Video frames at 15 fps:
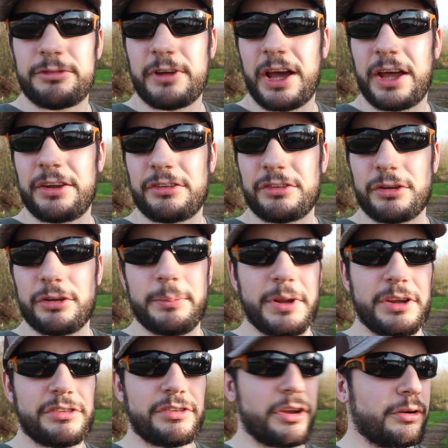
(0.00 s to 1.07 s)
flat and there's a good
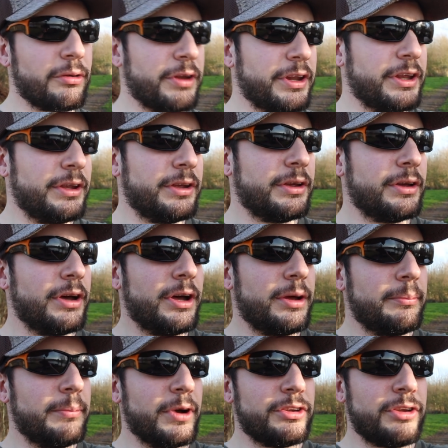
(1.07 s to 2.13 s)
bit of sun on it. I